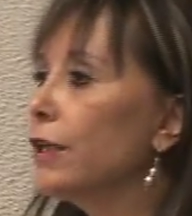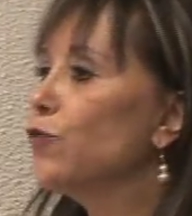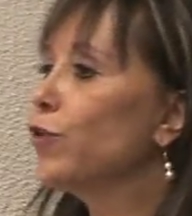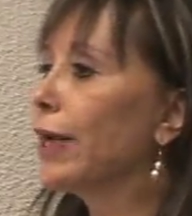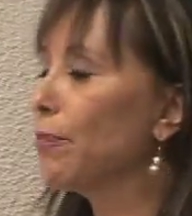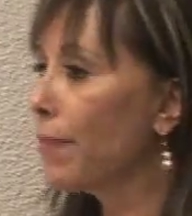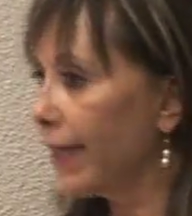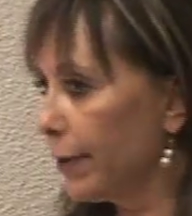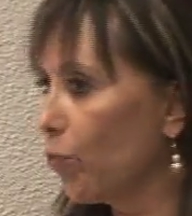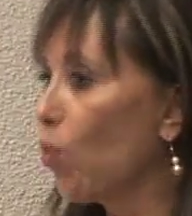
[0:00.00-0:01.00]
if we can
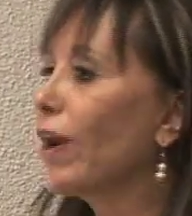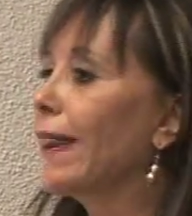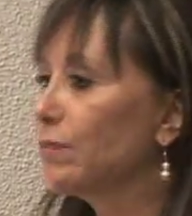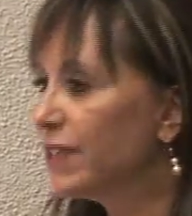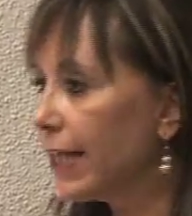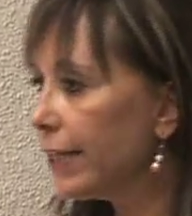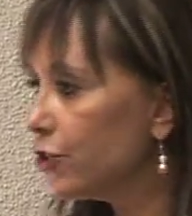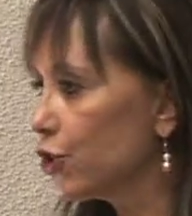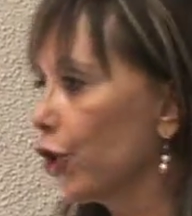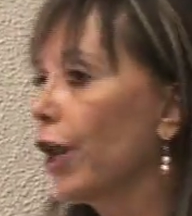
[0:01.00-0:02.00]
make more
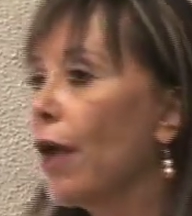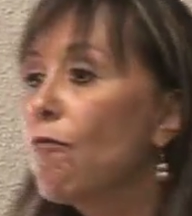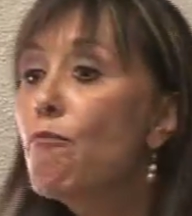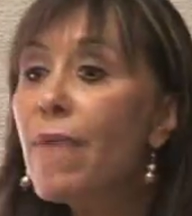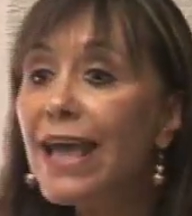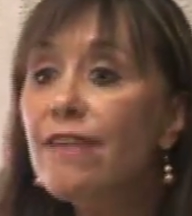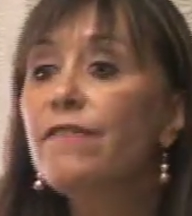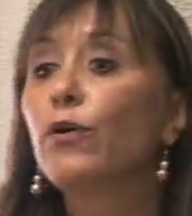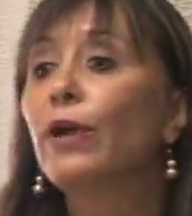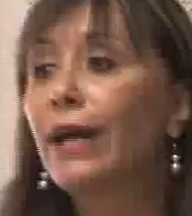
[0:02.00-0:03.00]
adaptation,
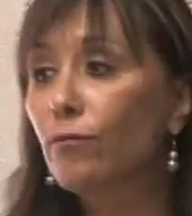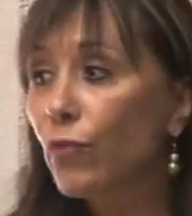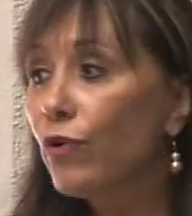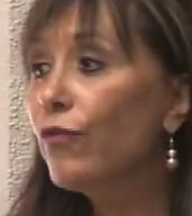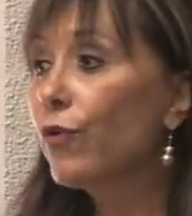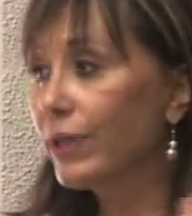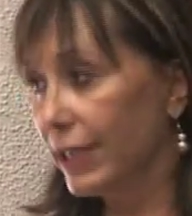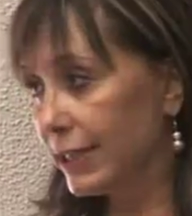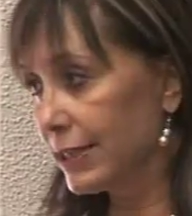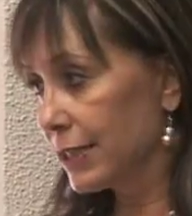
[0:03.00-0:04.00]
maybe we can move with
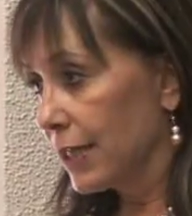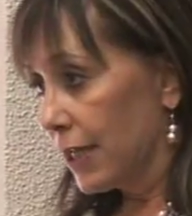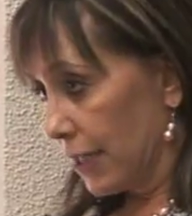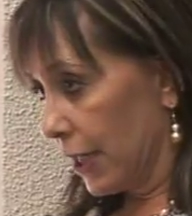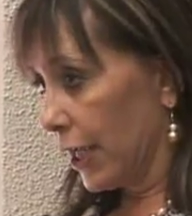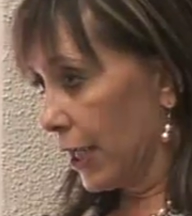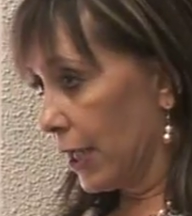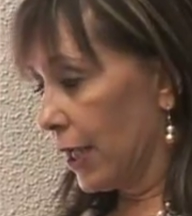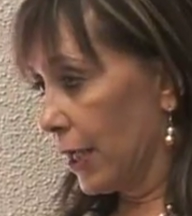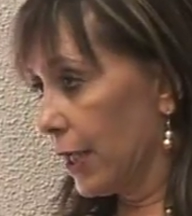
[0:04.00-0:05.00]
this
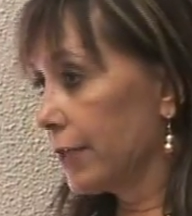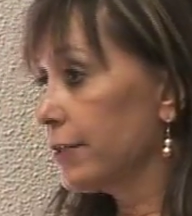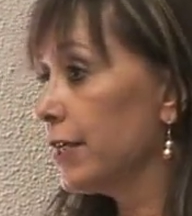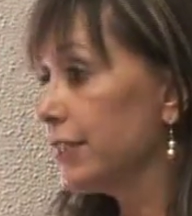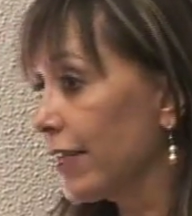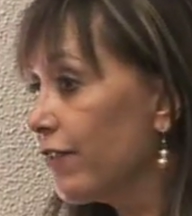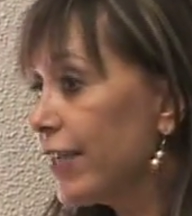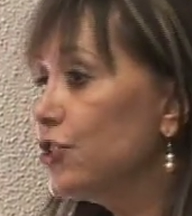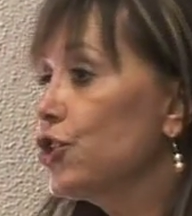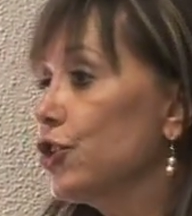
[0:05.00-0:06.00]
uh,
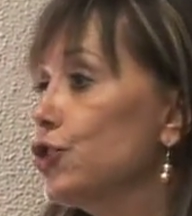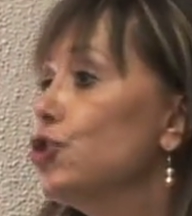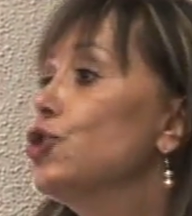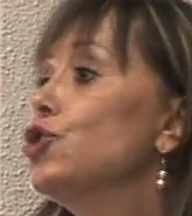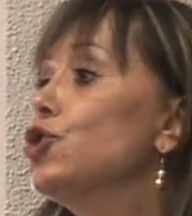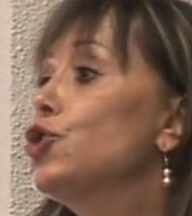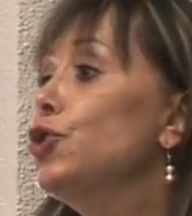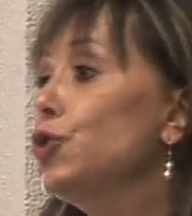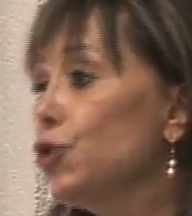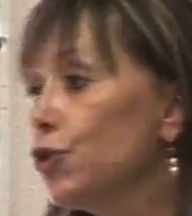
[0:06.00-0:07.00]
intervention
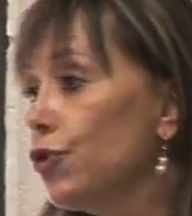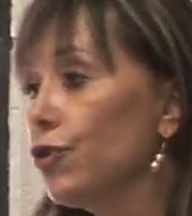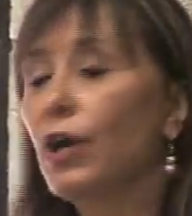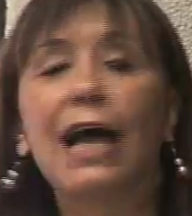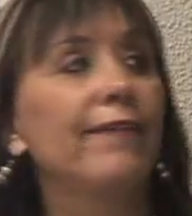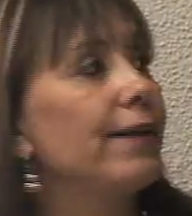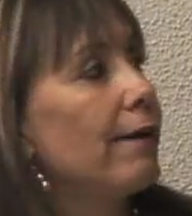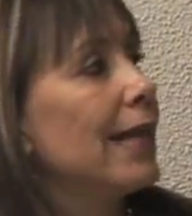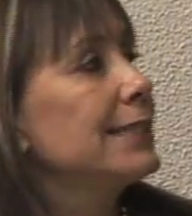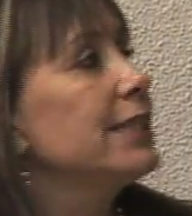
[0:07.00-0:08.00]
to other
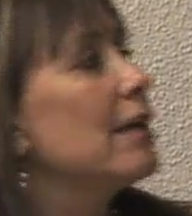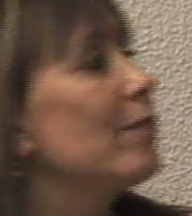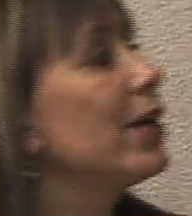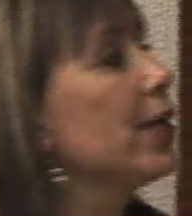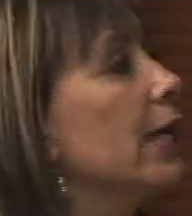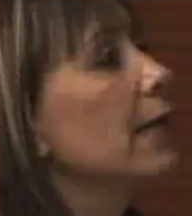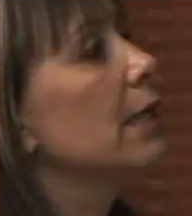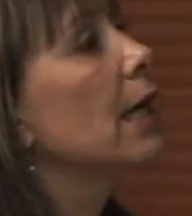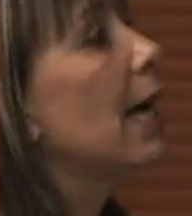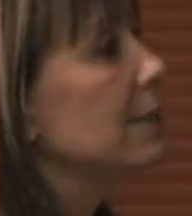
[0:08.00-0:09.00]
Latin American
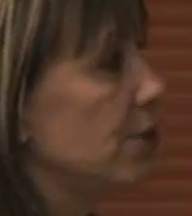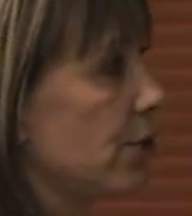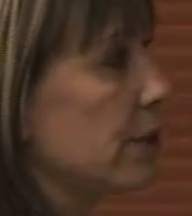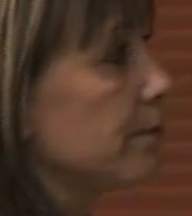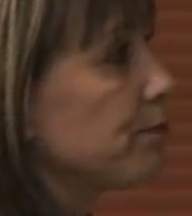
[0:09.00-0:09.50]
countries.